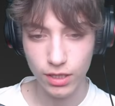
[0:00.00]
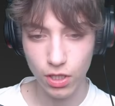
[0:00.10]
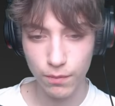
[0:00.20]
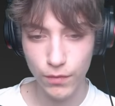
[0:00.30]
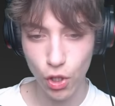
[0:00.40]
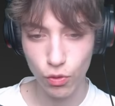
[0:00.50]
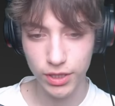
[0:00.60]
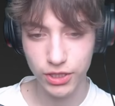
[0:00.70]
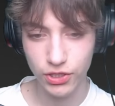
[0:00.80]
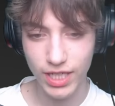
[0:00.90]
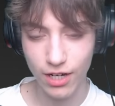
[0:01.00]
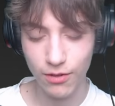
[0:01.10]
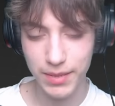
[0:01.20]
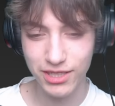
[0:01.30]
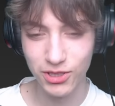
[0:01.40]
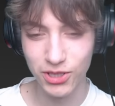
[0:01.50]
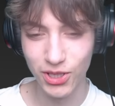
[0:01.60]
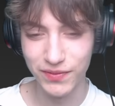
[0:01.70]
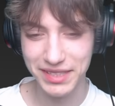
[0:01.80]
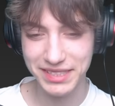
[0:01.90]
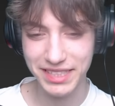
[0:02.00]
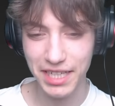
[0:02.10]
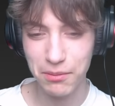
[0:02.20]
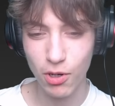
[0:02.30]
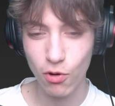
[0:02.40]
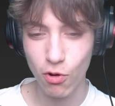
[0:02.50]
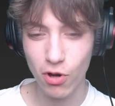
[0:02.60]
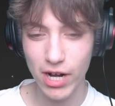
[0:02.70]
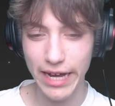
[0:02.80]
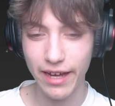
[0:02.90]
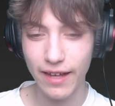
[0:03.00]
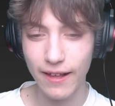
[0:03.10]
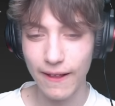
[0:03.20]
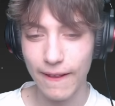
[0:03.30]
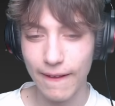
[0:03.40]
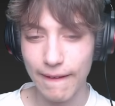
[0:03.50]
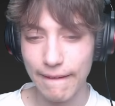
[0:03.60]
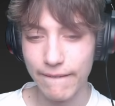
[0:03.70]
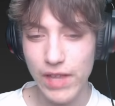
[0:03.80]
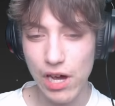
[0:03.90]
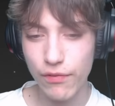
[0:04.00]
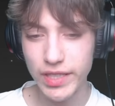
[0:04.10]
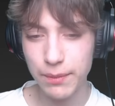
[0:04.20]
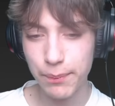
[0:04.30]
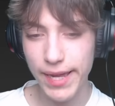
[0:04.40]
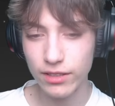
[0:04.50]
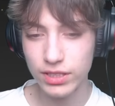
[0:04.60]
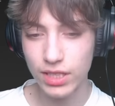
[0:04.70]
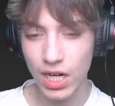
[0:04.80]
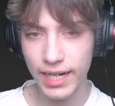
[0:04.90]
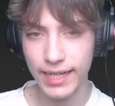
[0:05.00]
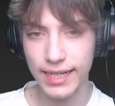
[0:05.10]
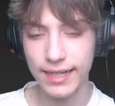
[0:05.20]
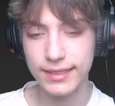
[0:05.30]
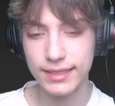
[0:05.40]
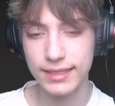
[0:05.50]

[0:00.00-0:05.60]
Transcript: No, it just got me another of the same aura. Now, if it's a pale star, it's